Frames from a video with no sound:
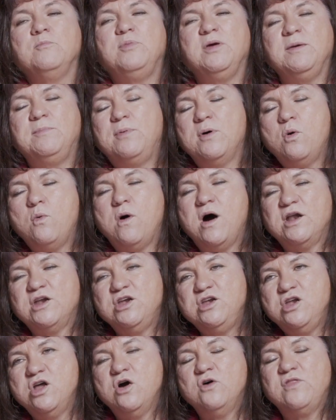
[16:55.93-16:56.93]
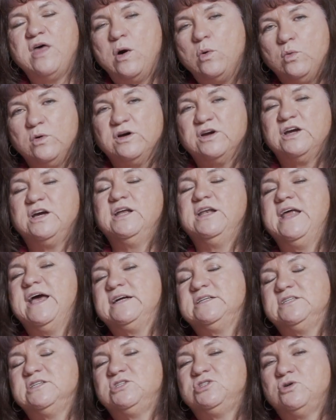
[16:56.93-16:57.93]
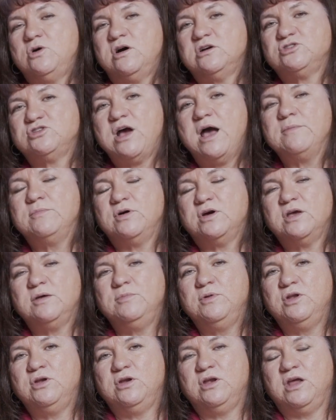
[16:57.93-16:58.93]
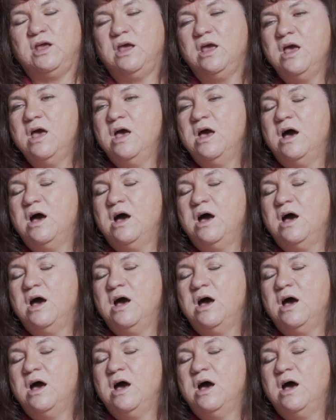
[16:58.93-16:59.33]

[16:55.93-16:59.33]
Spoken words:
People want to know that we're connected to our tribal community.